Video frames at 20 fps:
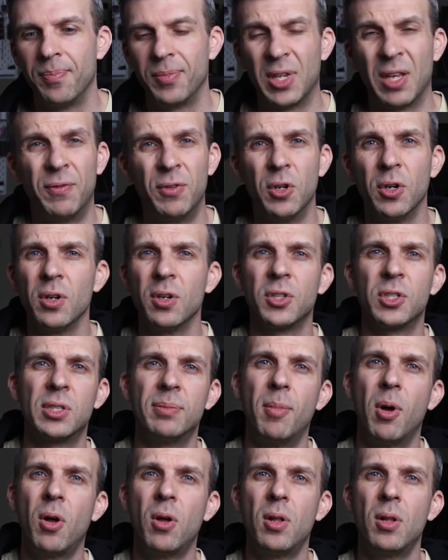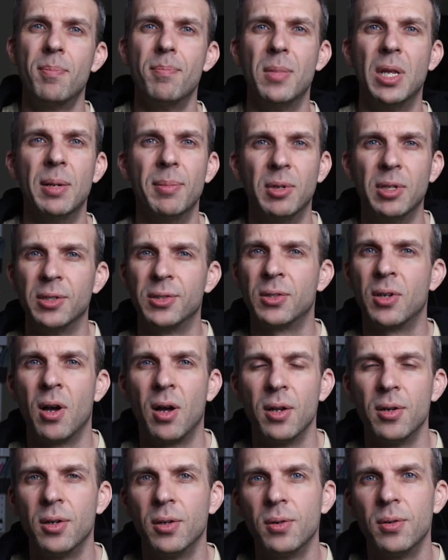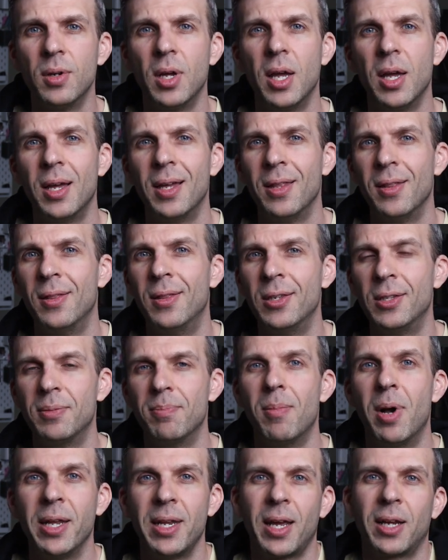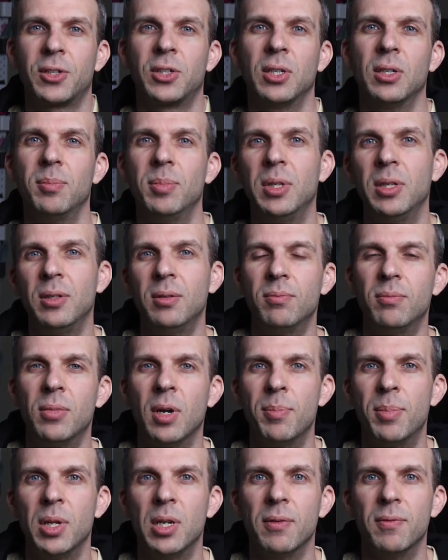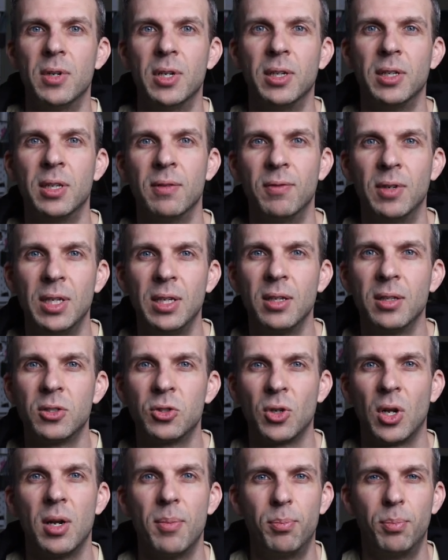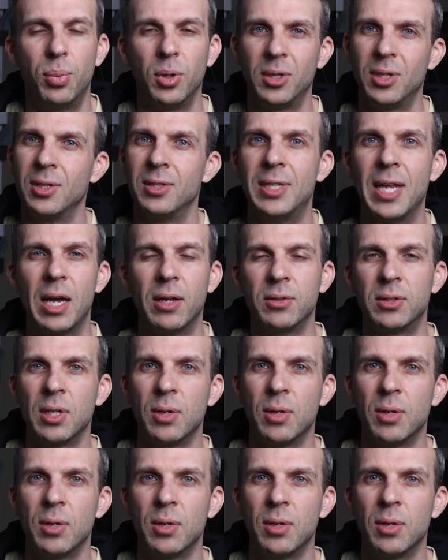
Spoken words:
If you're in a small minimalist condo, this might actually be a bit of an inconvenience trying to put this down